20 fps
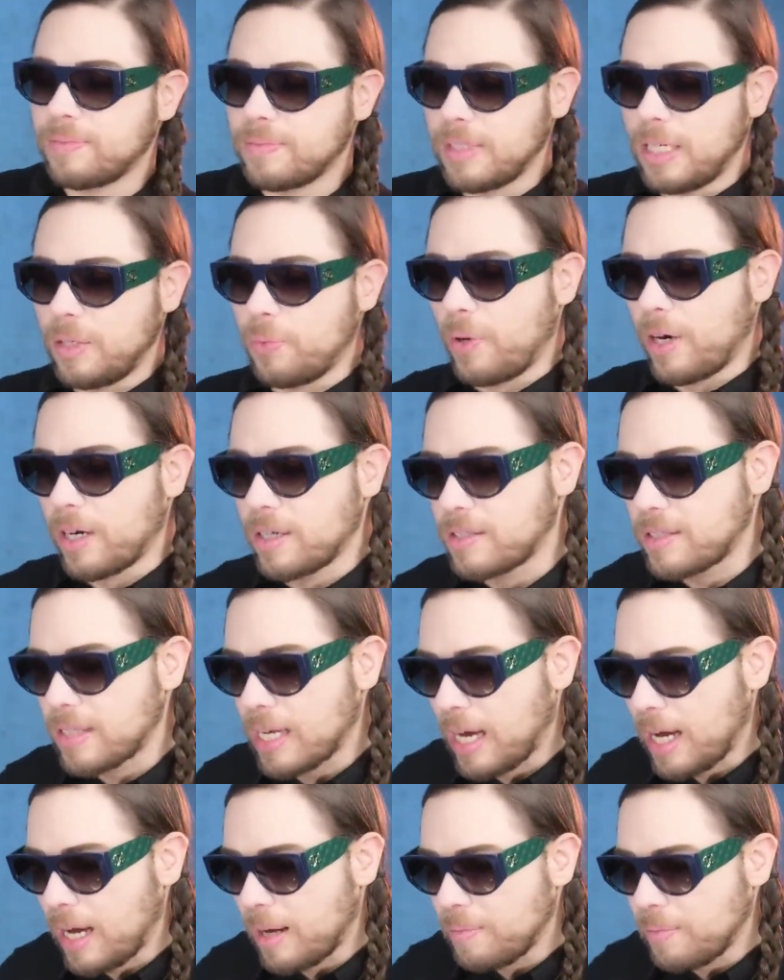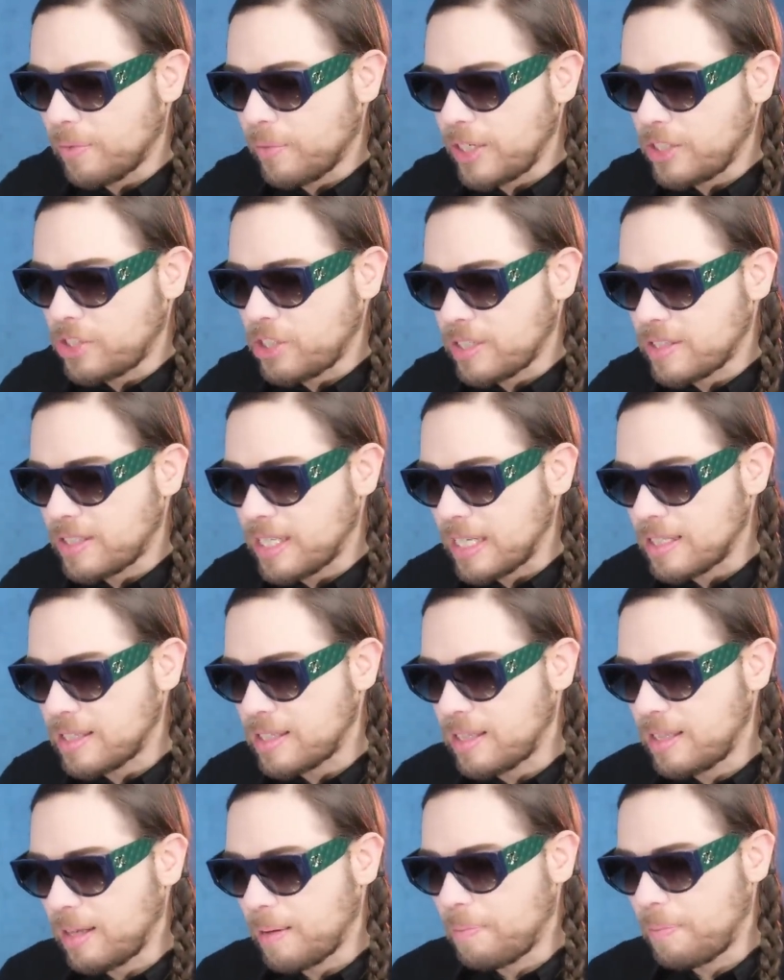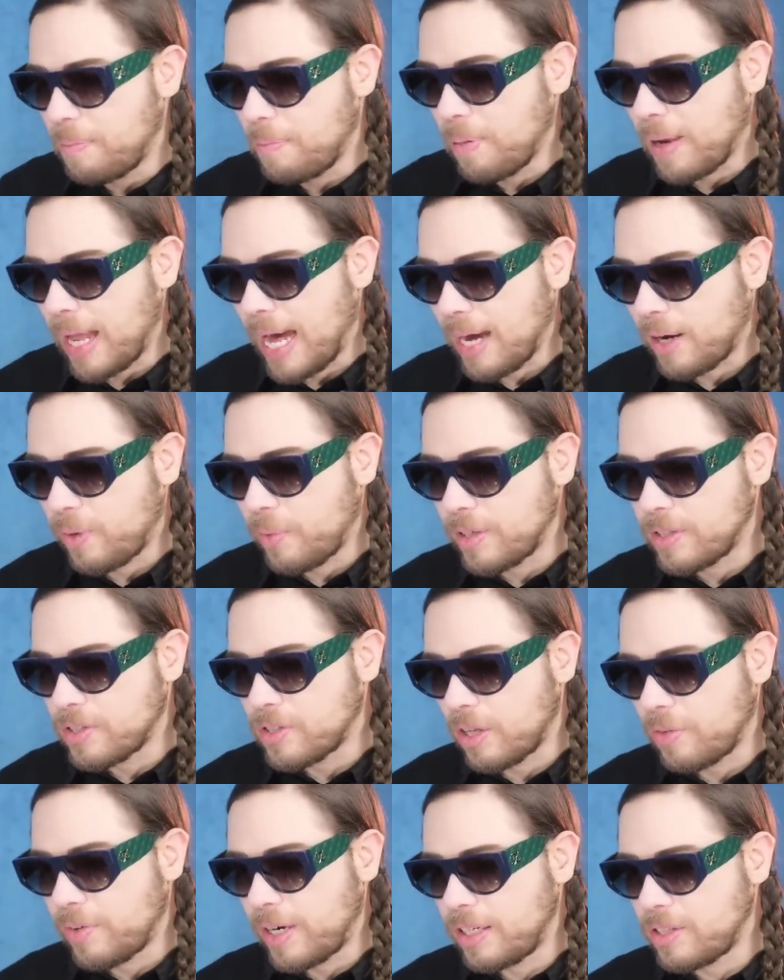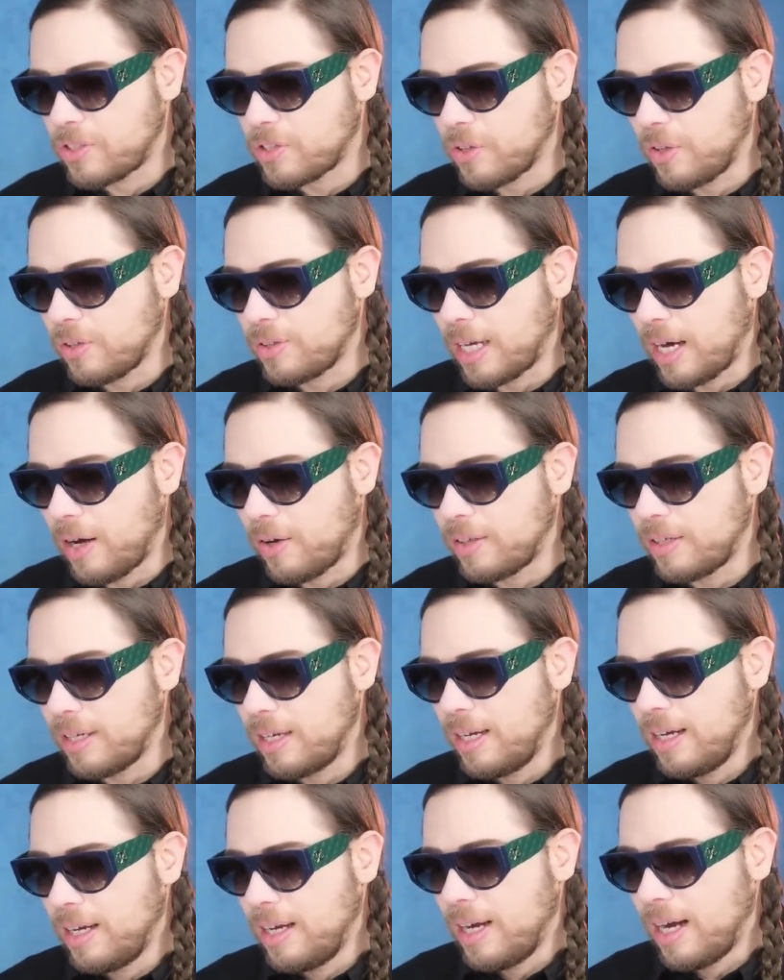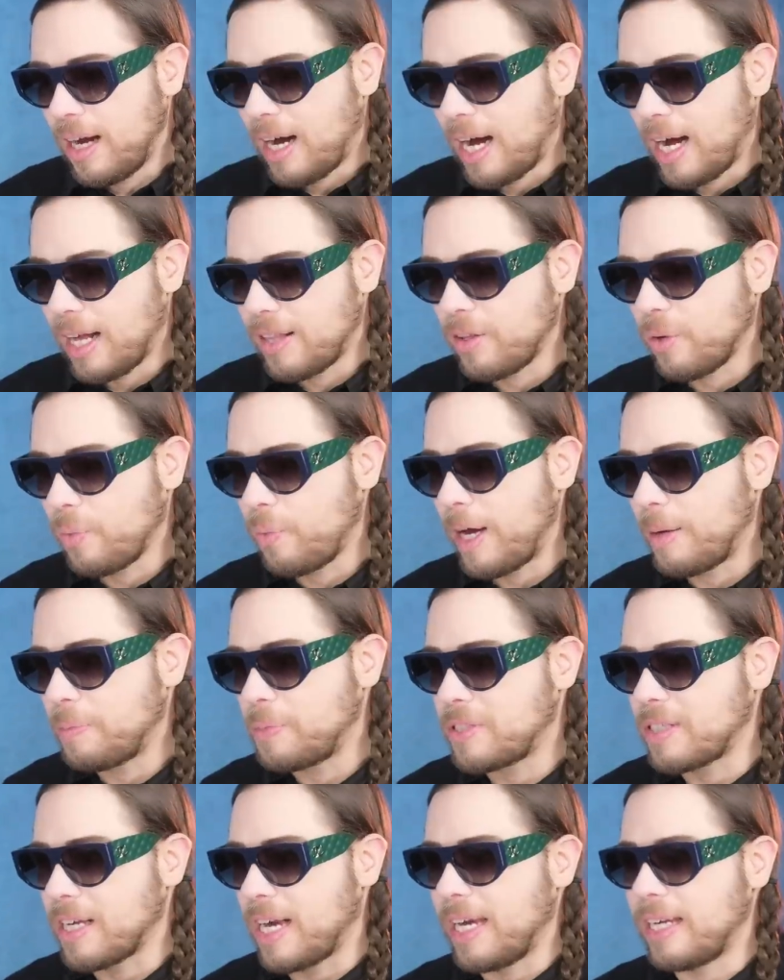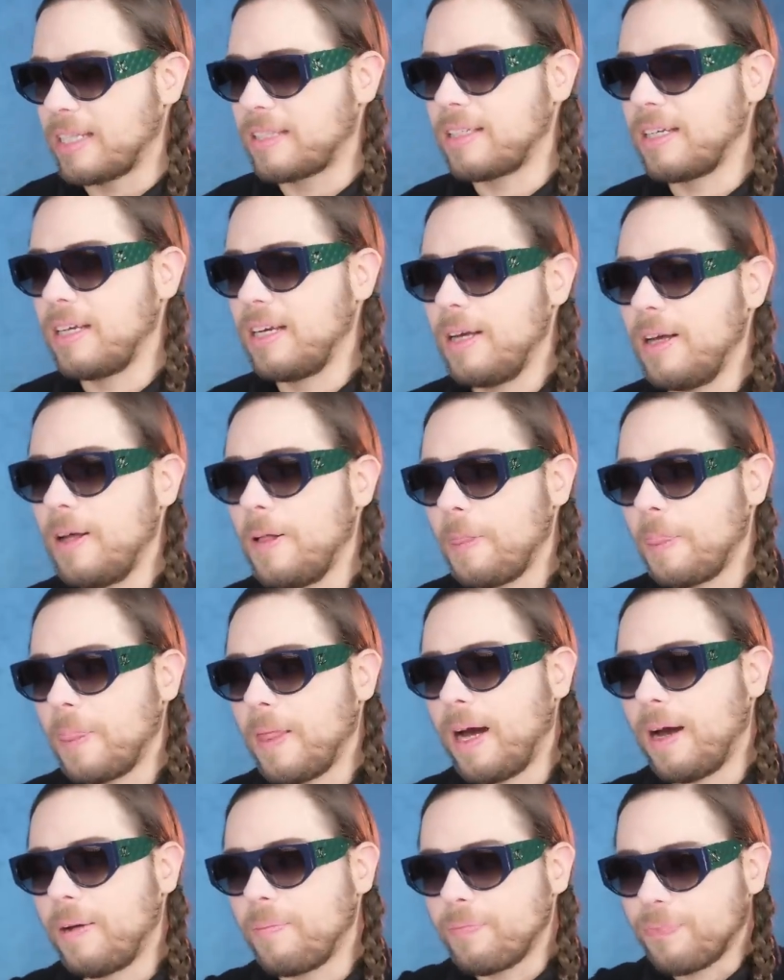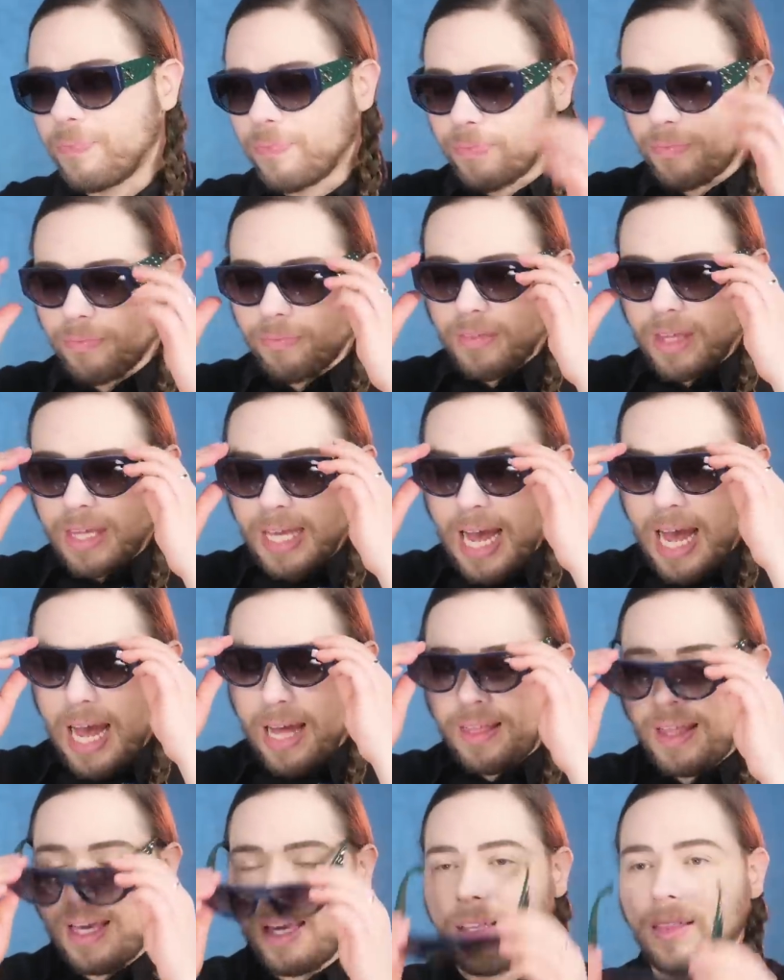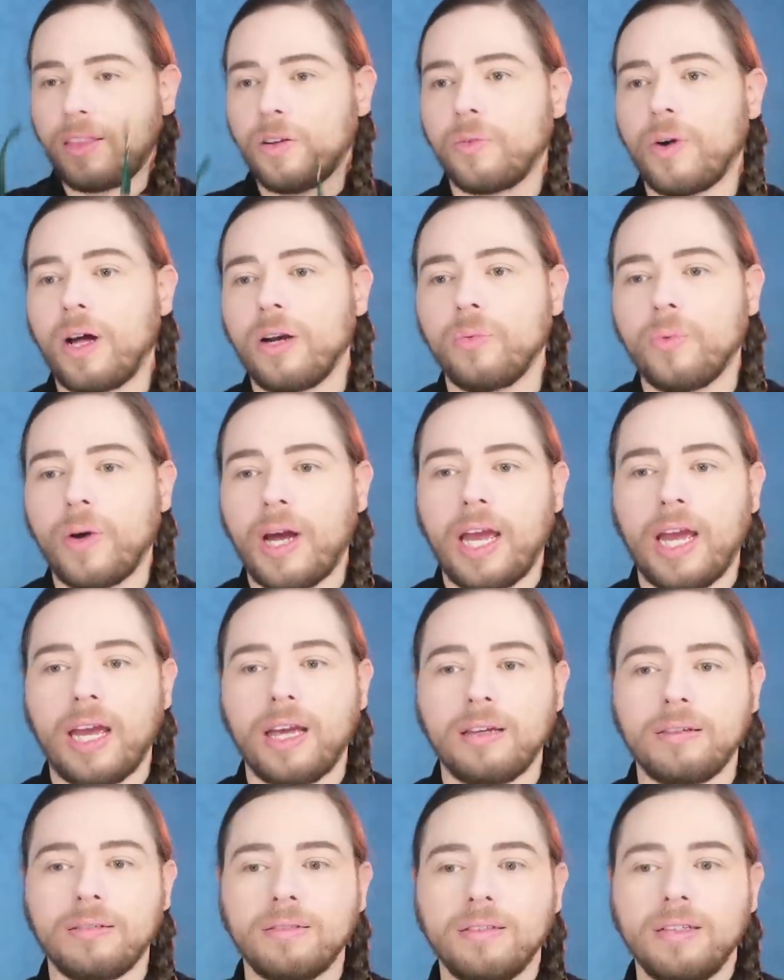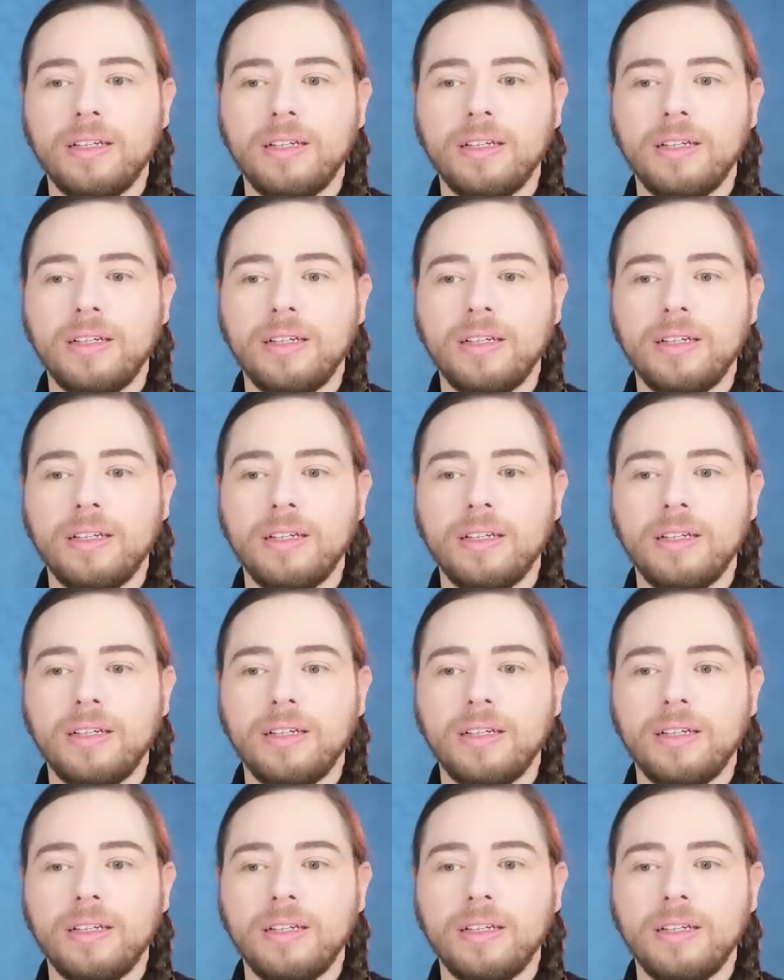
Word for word: it works. Richard says the black ones already sold out on the website. Yeah, they hit the runway,